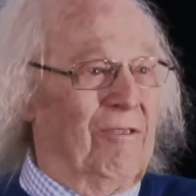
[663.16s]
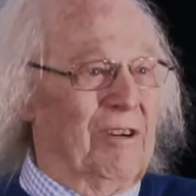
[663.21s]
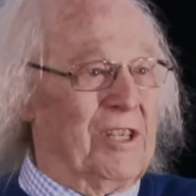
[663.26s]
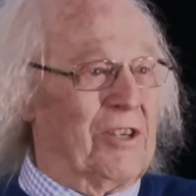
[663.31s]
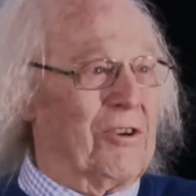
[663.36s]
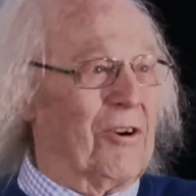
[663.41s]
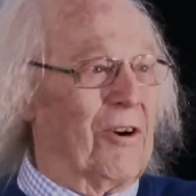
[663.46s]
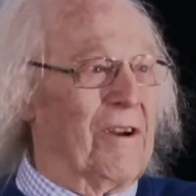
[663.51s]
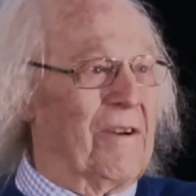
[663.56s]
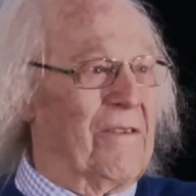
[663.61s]

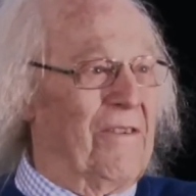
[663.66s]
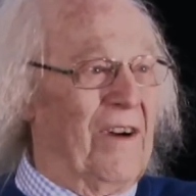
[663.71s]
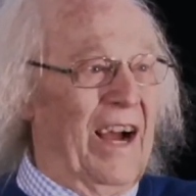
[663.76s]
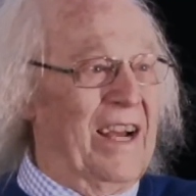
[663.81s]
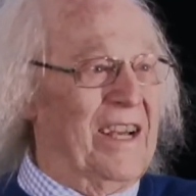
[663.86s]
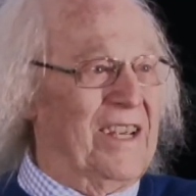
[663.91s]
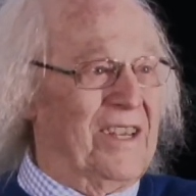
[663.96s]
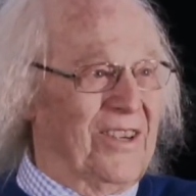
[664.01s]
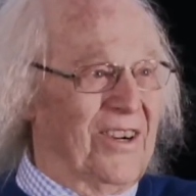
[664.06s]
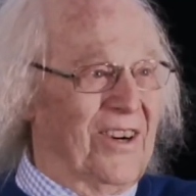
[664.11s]
was her
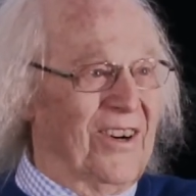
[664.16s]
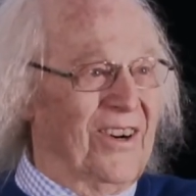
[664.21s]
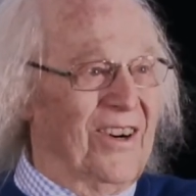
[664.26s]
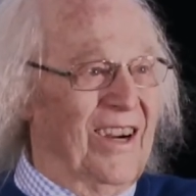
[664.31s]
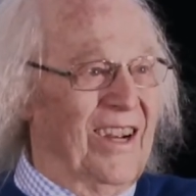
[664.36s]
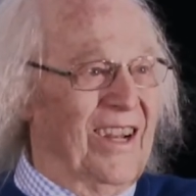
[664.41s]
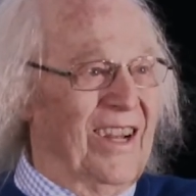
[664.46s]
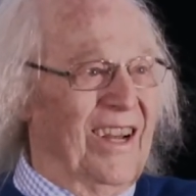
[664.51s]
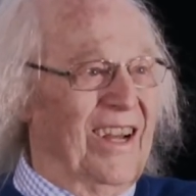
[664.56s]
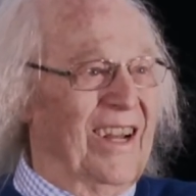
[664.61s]
advisor,
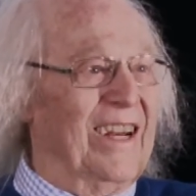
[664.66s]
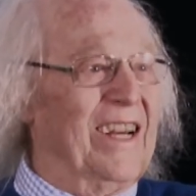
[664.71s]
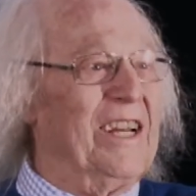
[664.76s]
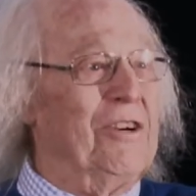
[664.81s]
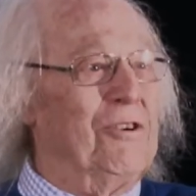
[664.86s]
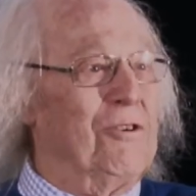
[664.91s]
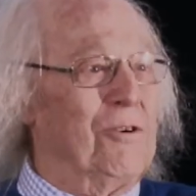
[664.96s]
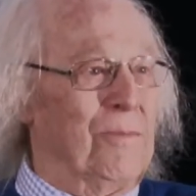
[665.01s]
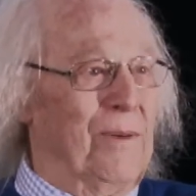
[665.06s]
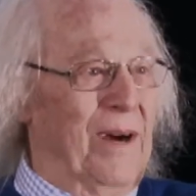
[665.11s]
and he
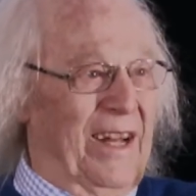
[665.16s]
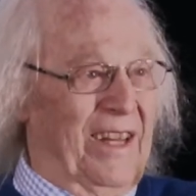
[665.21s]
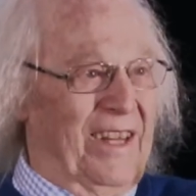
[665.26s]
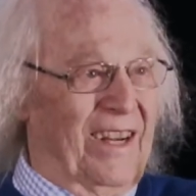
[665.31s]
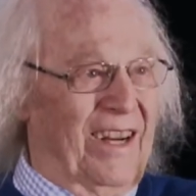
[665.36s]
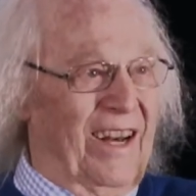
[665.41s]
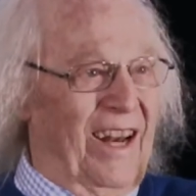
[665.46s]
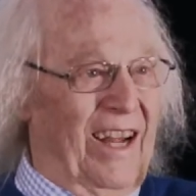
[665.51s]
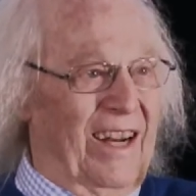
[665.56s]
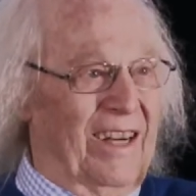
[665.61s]
knew about the
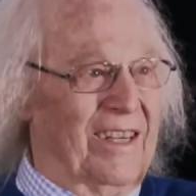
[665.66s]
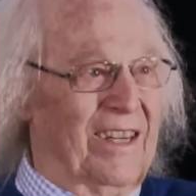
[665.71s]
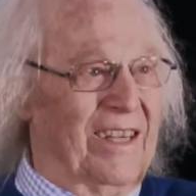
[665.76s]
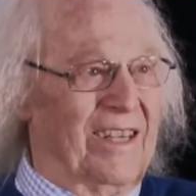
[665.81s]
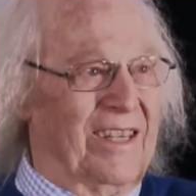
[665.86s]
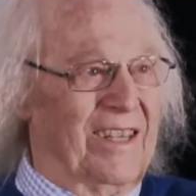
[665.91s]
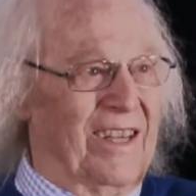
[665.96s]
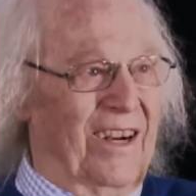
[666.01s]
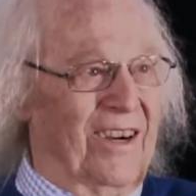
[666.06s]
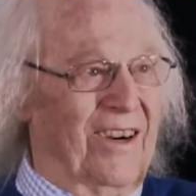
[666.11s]
Galactic
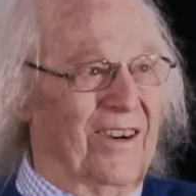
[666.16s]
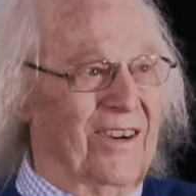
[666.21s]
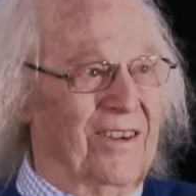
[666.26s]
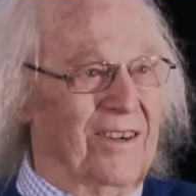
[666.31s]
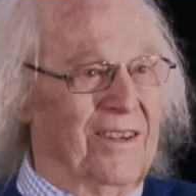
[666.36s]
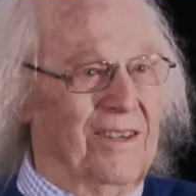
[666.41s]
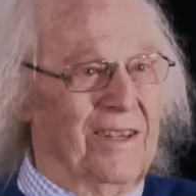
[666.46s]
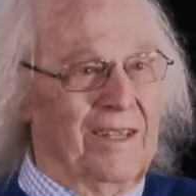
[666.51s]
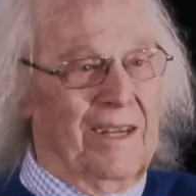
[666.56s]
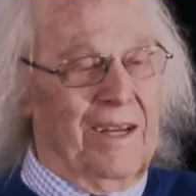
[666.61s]
Center.
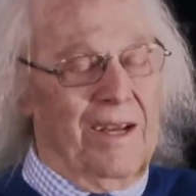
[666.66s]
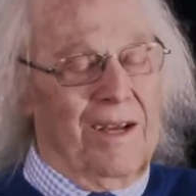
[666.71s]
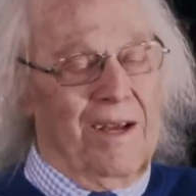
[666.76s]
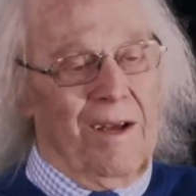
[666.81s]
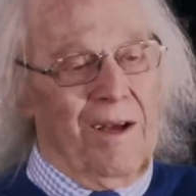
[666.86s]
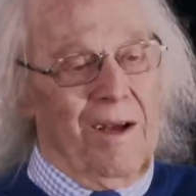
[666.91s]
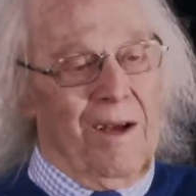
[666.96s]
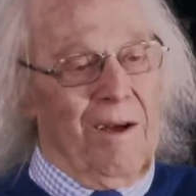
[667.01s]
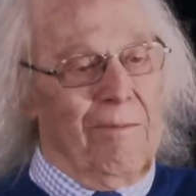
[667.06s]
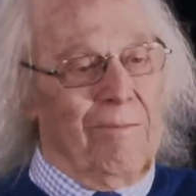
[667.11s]

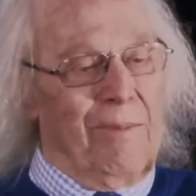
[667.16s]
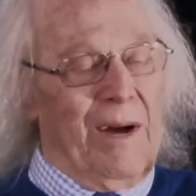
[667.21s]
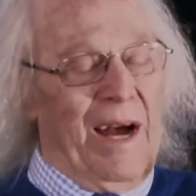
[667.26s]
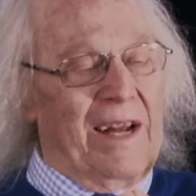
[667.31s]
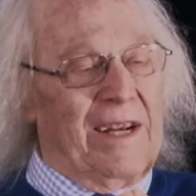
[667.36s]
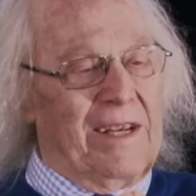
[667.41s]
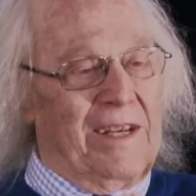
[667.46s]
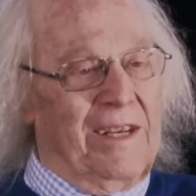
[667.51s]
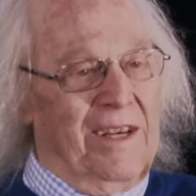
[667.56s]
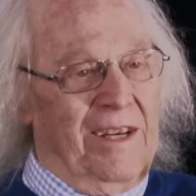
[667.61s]

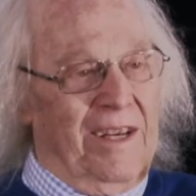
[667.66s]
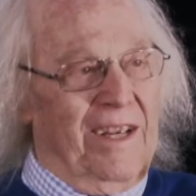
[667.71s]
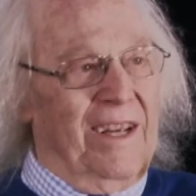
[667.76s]
But